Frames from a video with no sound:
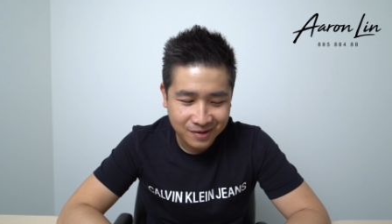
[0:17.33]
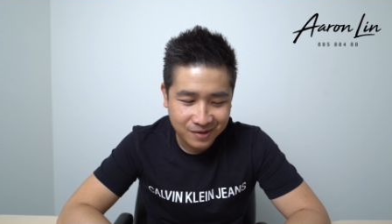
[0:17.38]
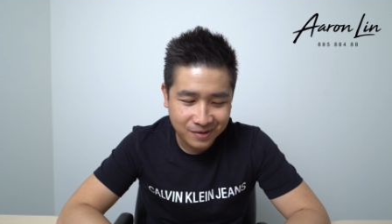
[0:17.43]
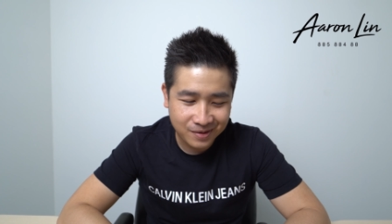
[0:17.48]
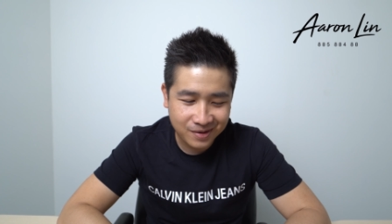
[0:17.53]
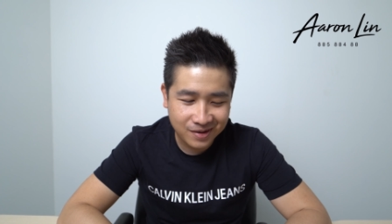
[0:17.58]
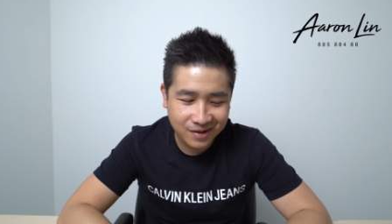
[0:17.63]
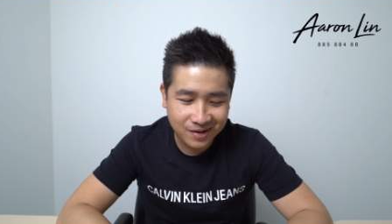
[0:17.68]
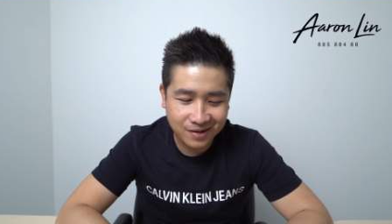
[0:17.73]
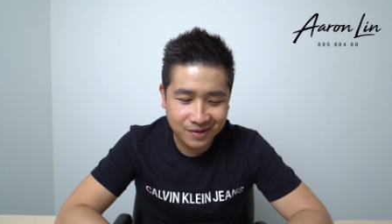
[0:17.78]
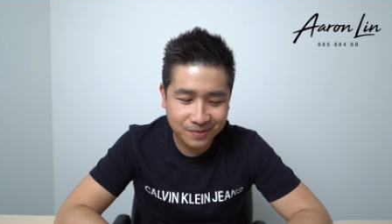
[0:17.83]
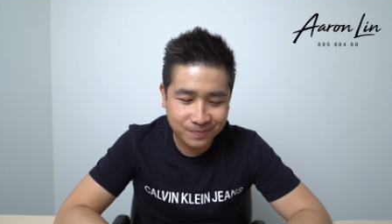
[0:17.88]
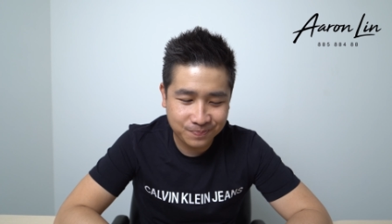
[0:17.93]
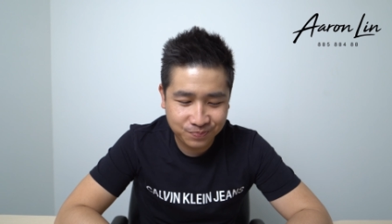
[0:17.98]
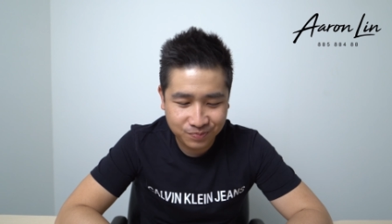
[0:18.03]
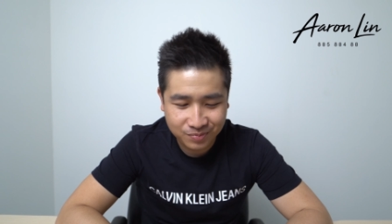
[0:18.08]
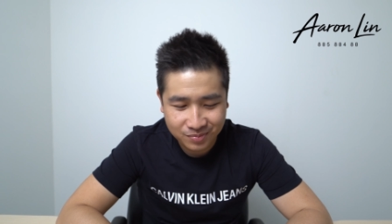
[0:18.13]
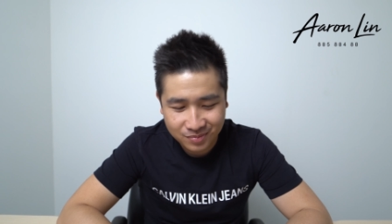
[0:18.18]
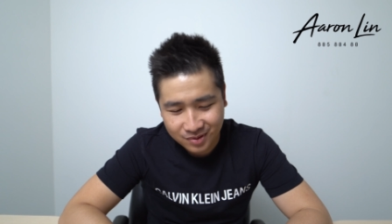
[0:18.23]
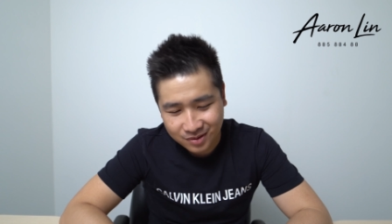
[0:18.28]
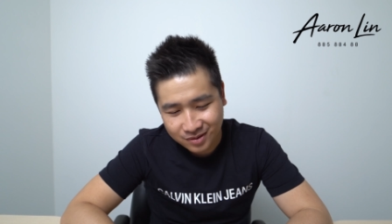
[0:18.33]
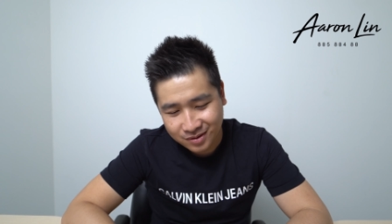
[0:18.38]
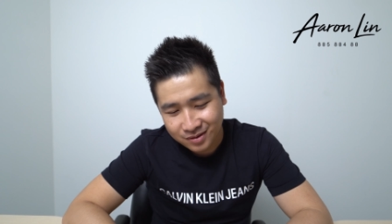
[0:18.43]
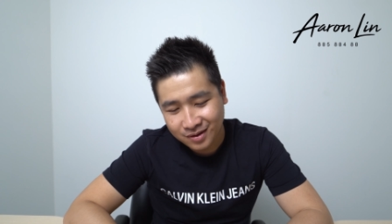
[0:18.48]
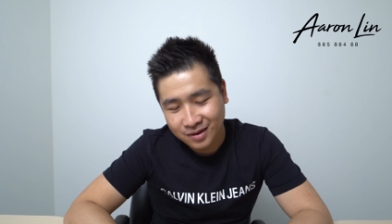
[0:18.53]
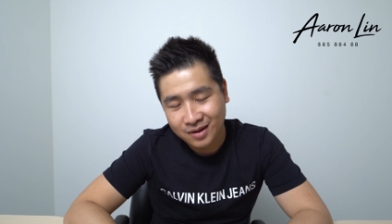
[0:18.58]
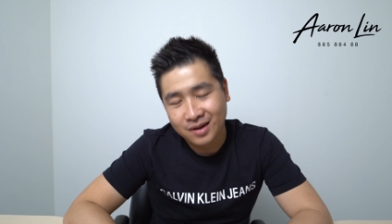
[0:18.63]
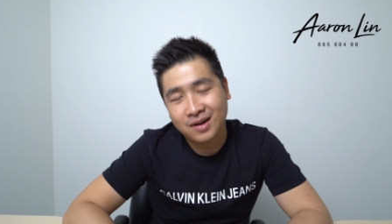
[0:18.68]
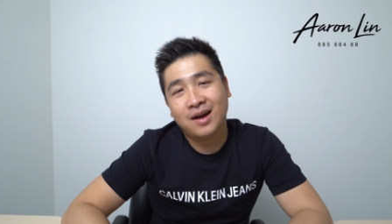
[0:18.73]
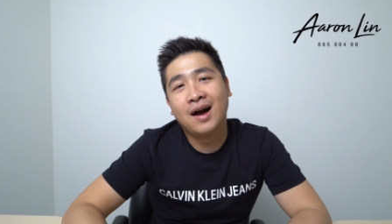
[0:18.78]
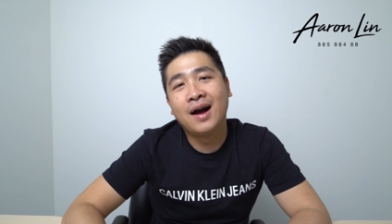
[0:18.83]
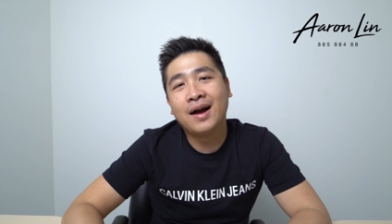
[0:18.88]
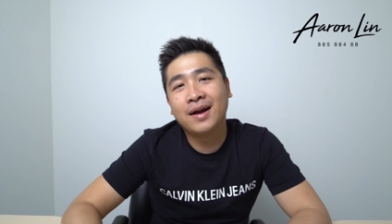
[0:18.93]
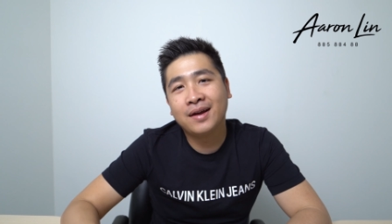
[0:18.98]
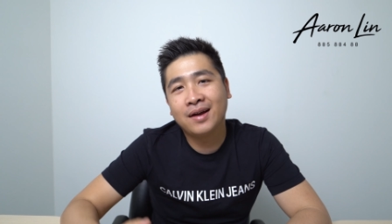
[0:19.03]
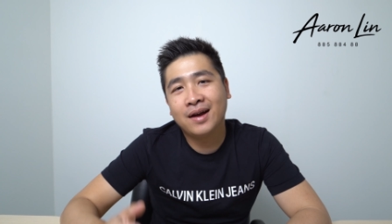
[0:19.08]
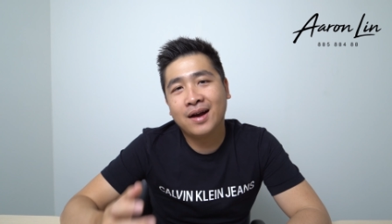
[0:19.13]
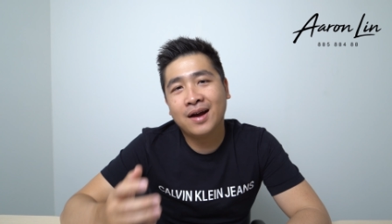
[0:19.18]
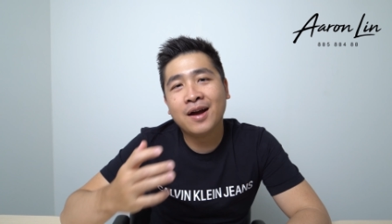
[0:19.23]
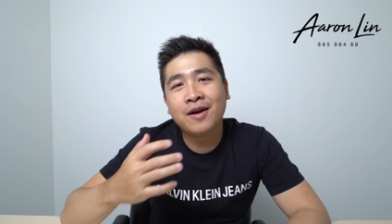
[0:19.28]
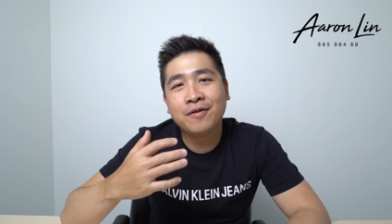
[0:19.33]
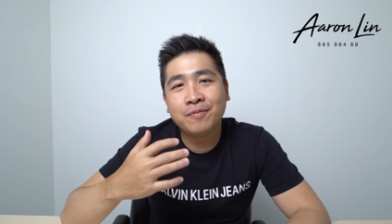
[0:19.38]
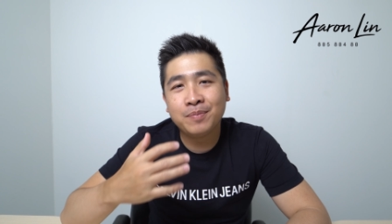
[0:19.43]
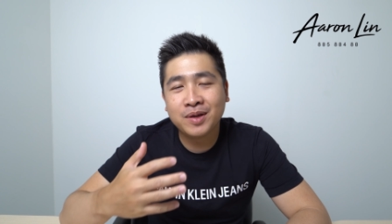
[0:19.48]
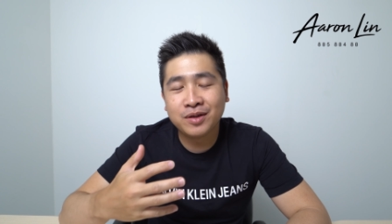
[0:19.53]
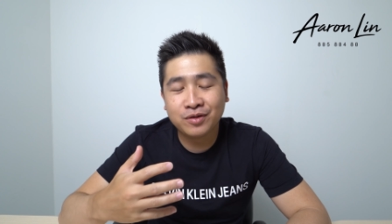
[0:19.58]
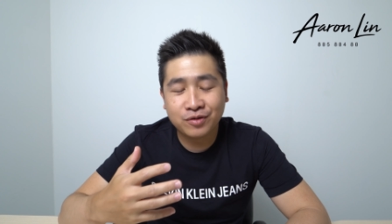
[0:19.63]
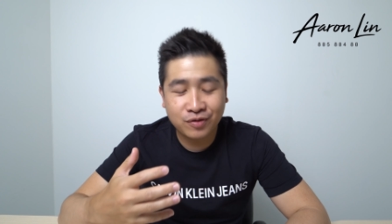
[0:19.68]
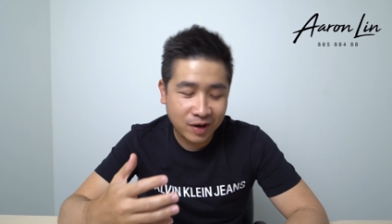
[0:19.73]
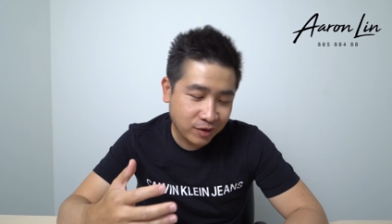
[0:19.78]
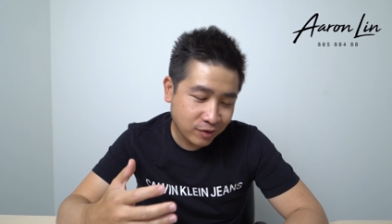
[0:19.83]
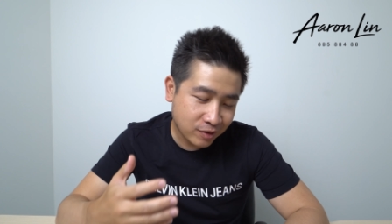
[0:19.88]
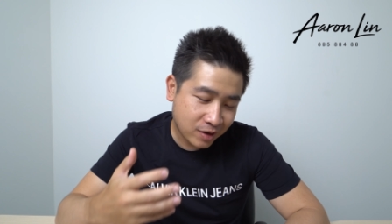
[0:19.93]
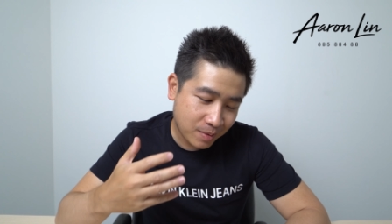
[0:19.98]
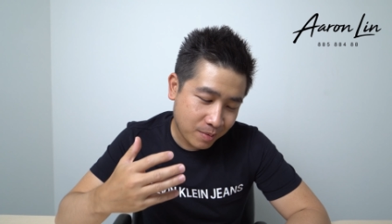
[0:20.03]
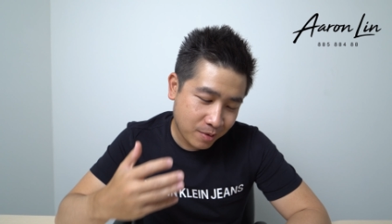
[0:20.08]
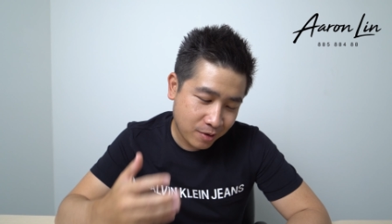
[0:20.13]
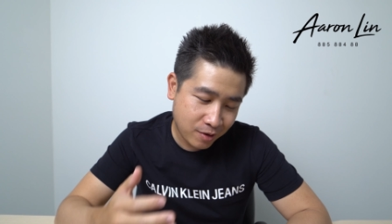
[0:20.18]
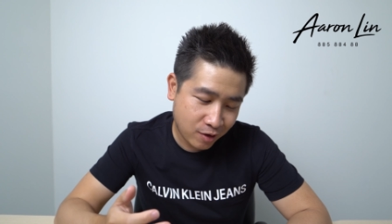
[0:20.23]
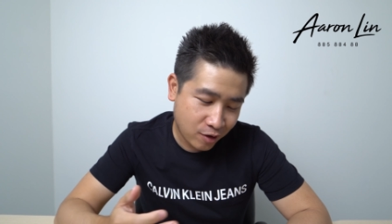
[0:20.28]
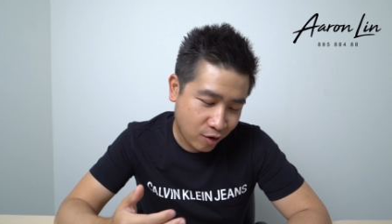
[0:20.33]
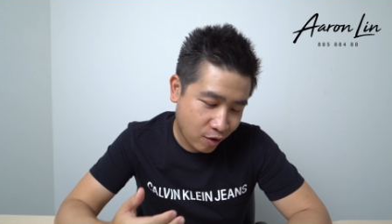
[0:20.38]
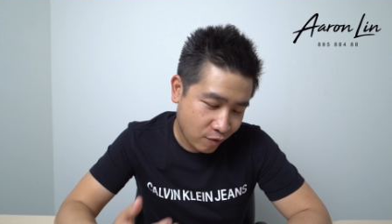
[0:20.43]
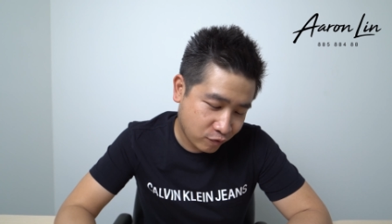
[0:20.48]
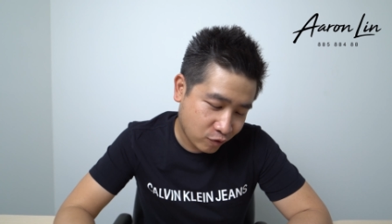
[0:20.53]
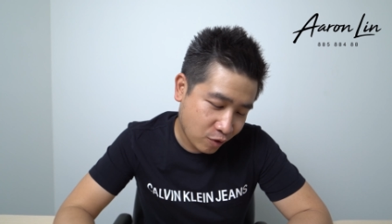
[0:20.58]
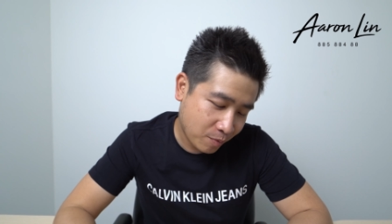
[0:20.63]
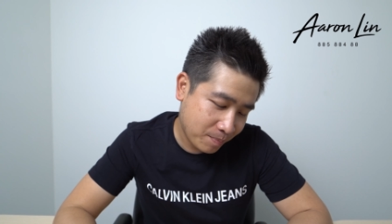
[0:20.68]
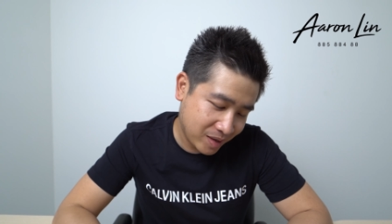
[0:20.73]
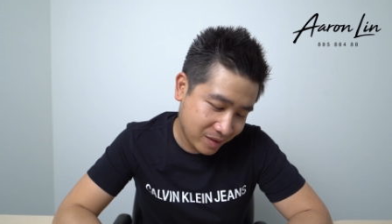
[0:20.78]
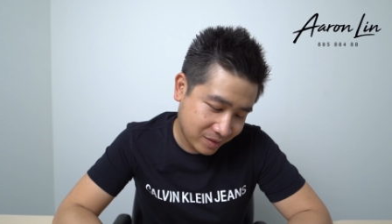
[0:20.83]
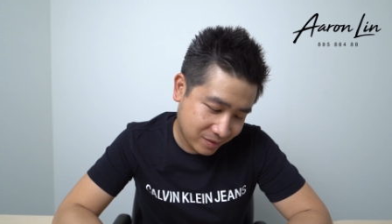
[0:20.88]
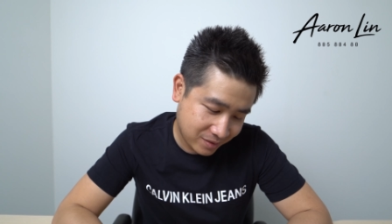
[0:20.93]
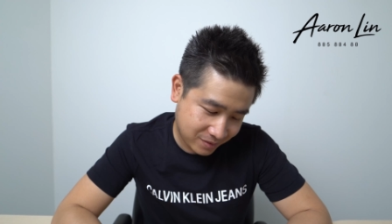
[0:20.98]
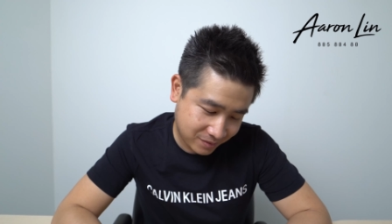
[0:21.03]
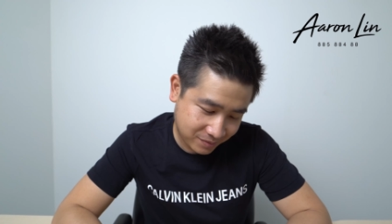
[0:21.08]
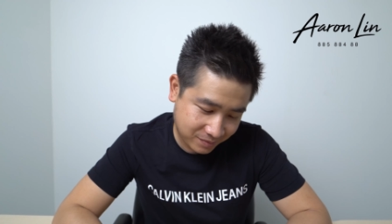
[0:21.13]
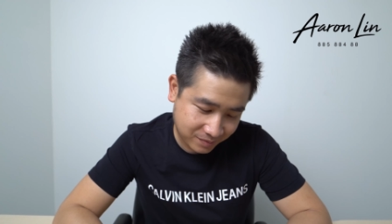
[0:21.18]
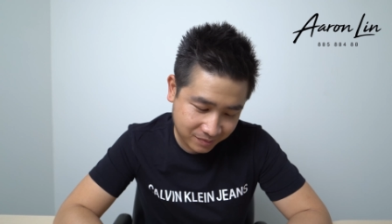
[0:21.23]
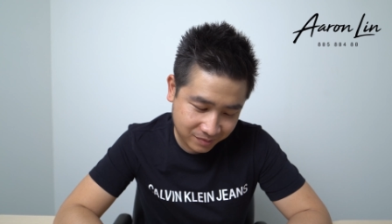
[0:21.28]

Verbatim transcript: Okay, I have been trying to come up with a lot of topics.